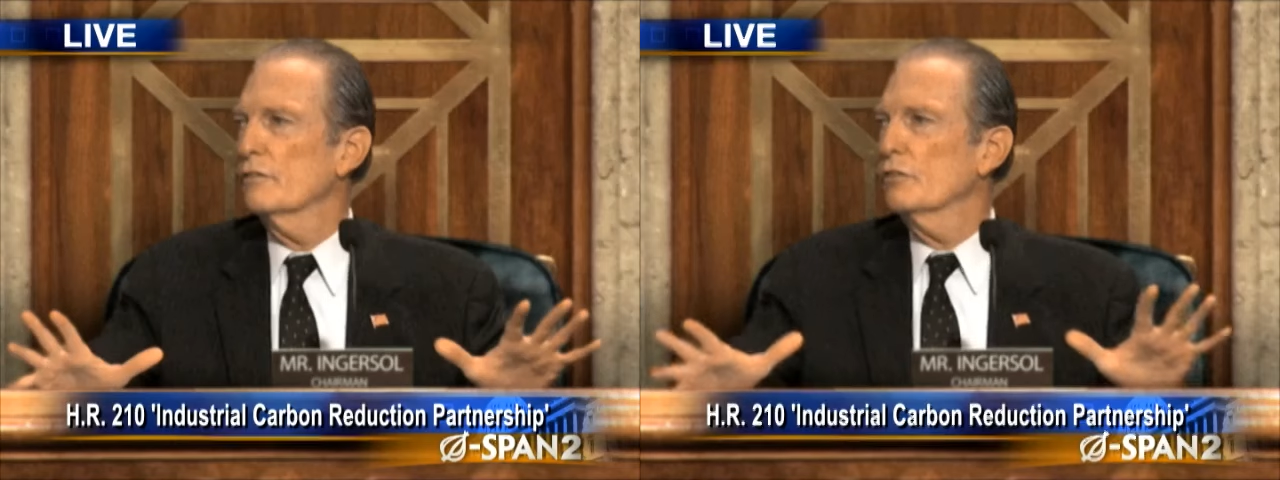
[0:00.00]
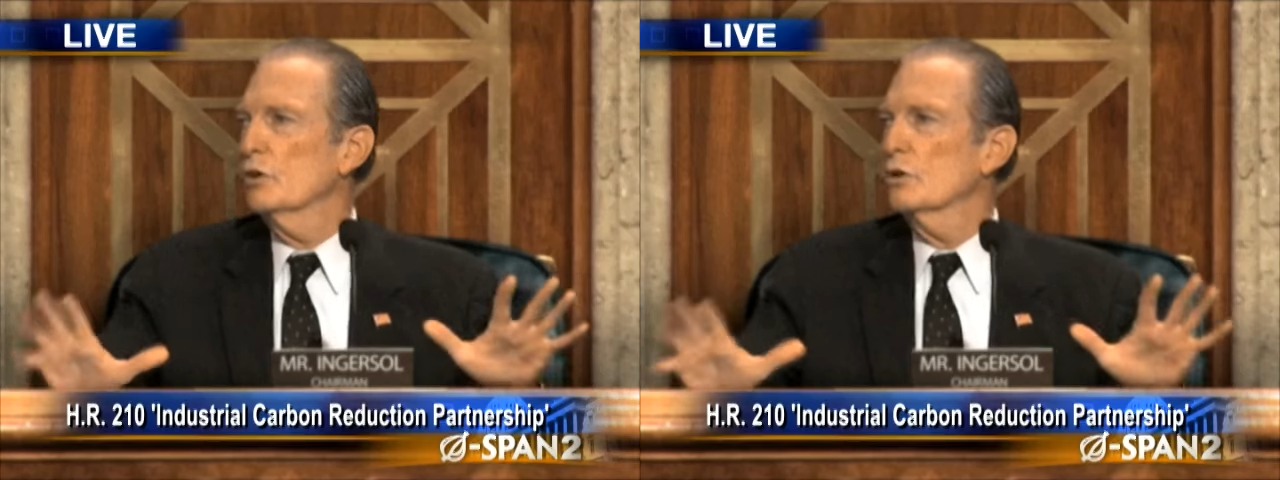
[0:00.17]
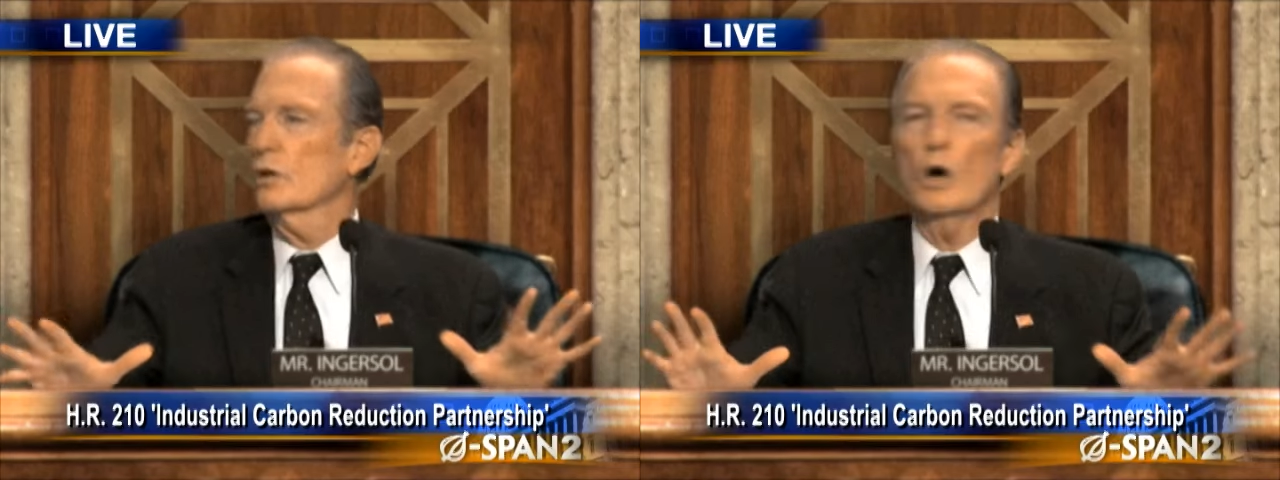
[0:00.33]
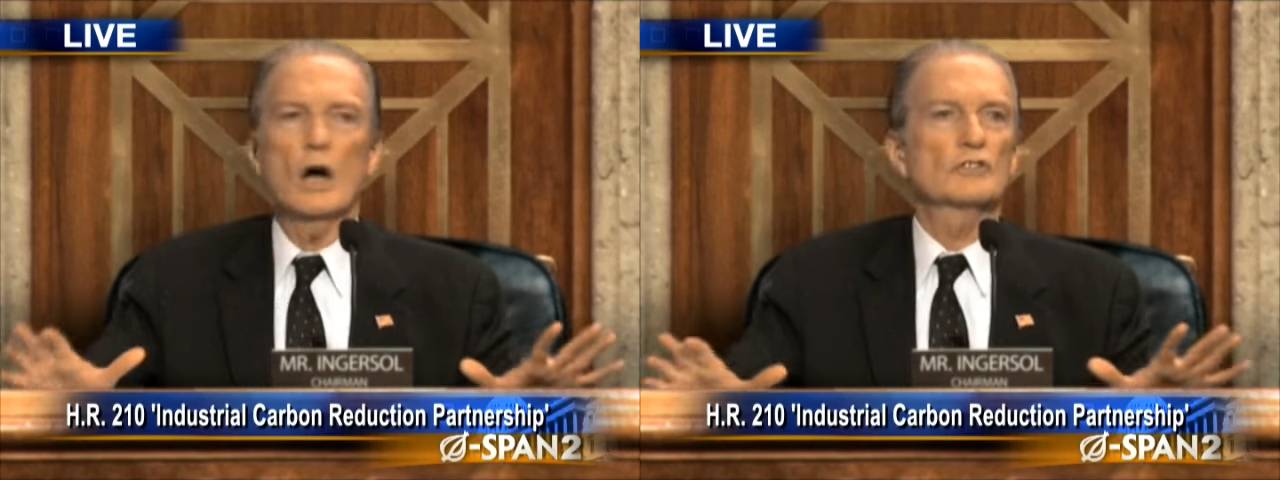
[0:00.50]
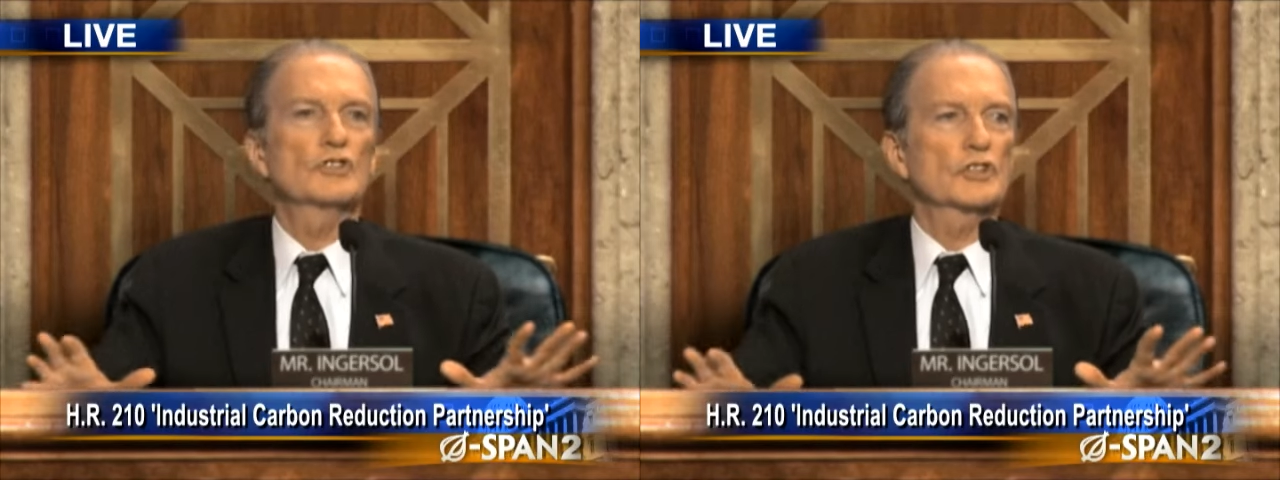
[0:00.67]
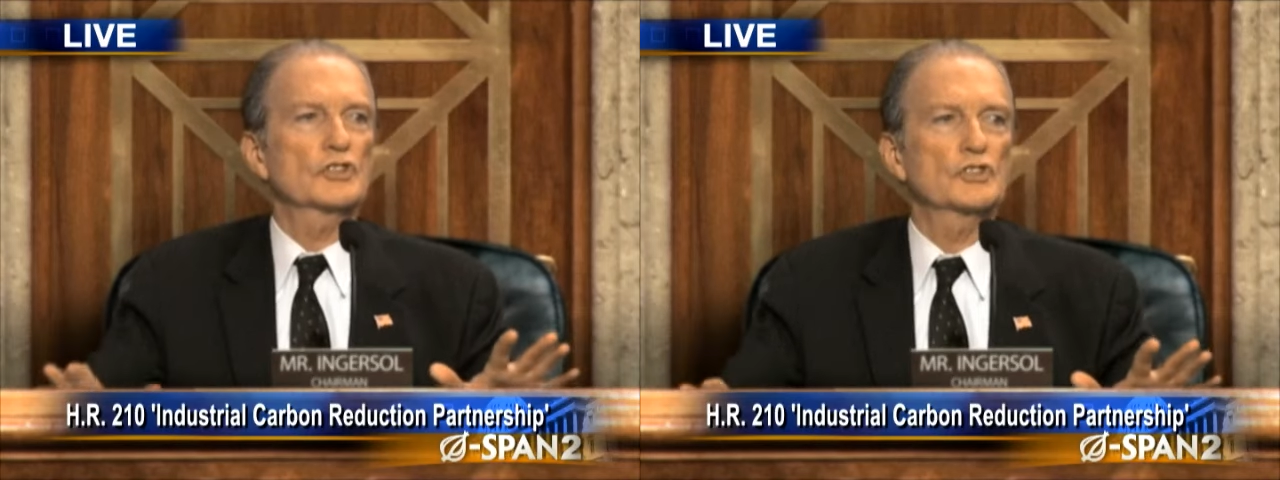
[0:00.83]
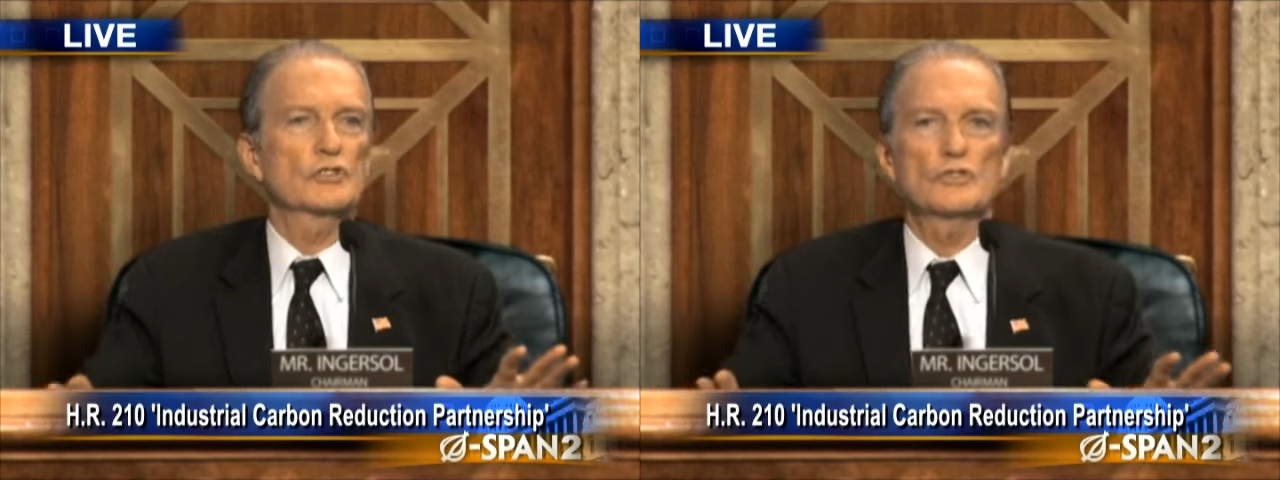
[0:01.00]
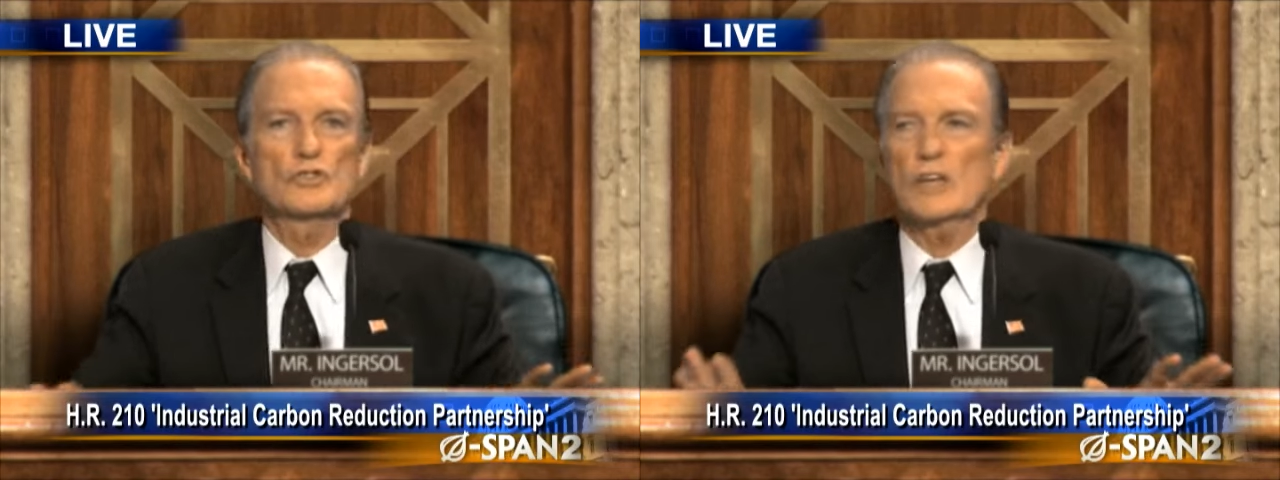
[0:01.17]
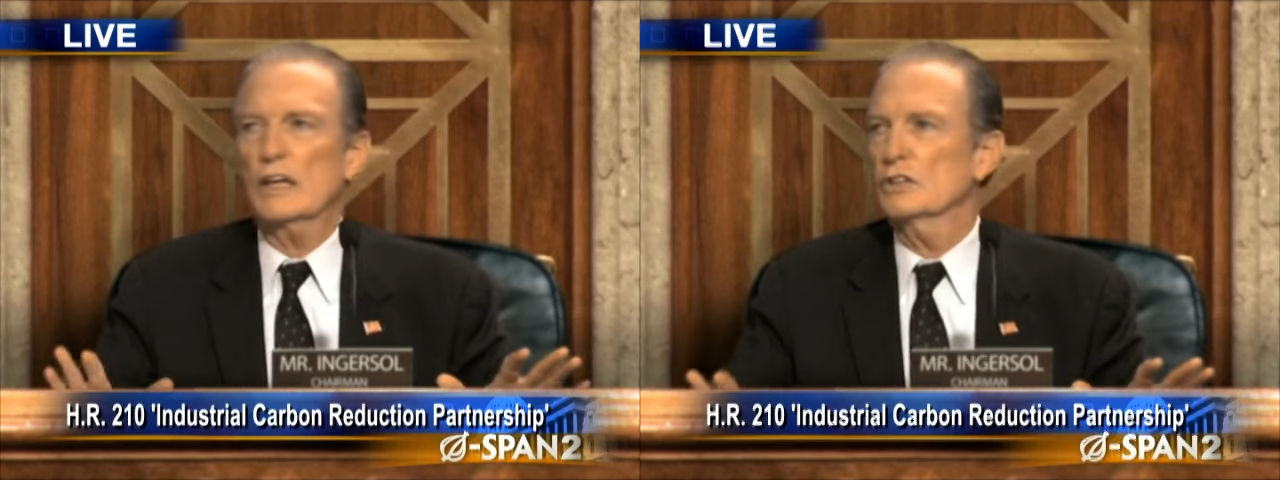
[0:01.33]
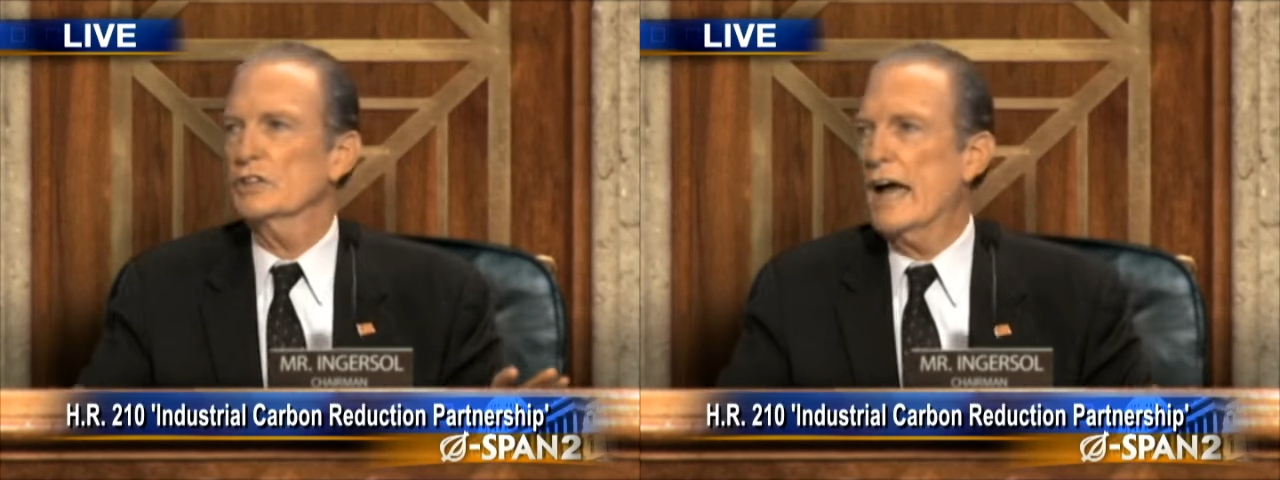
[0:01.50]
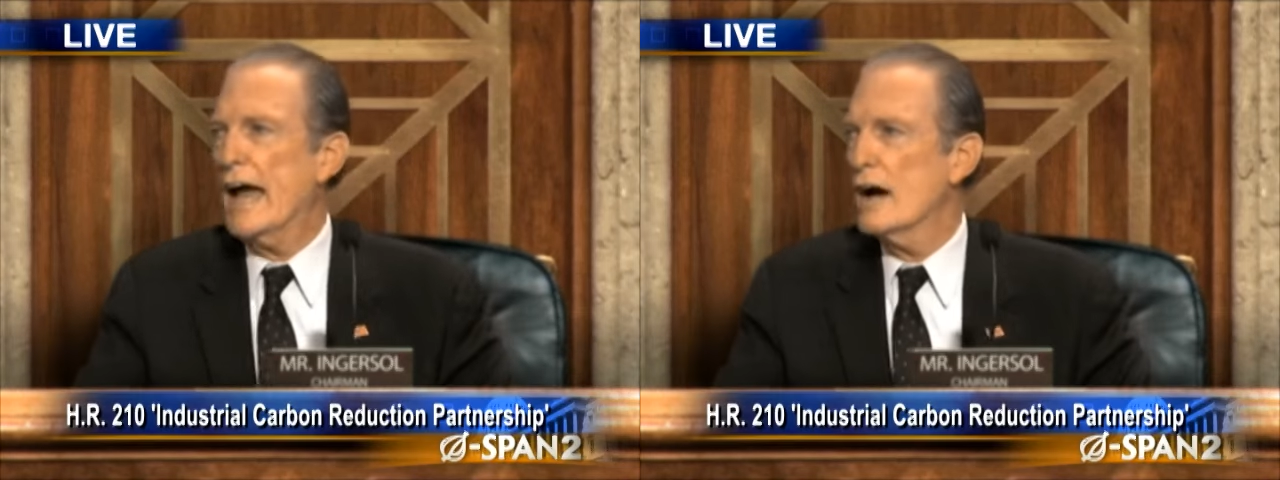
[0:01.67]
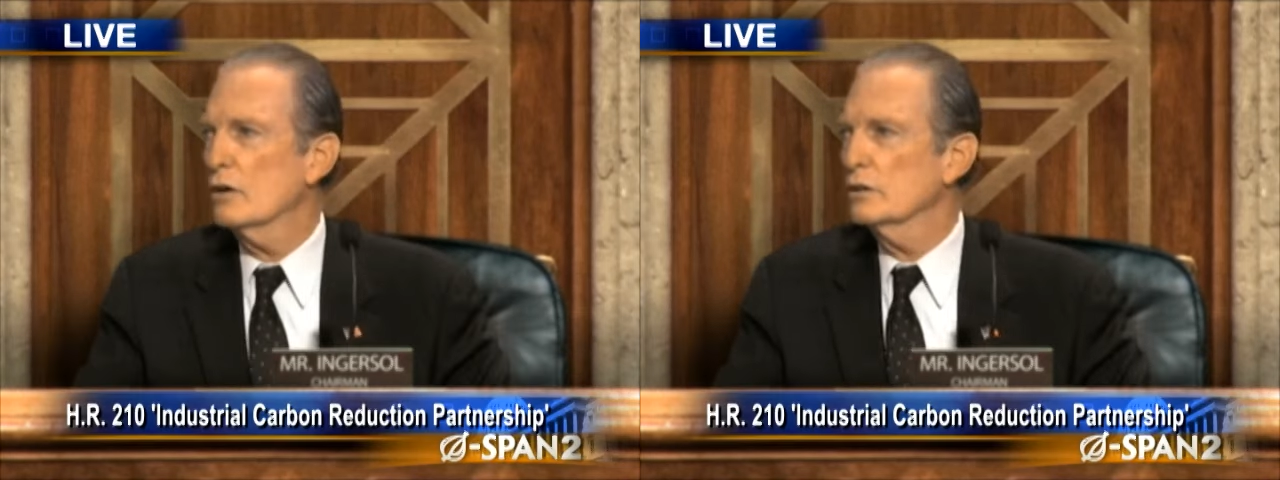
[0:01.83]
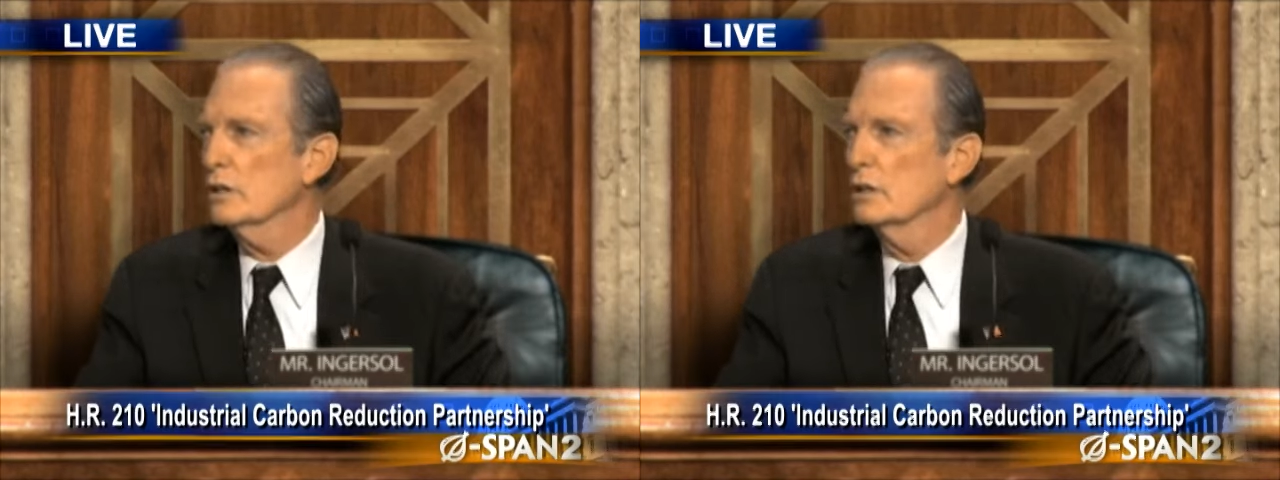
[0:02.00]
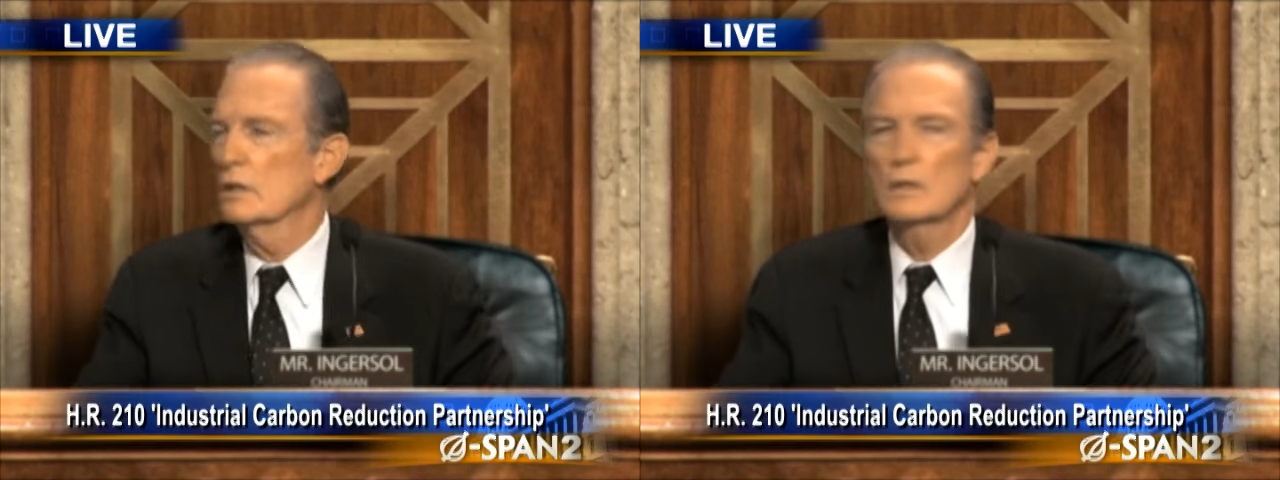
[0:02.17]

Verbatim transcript: you could all just settle down,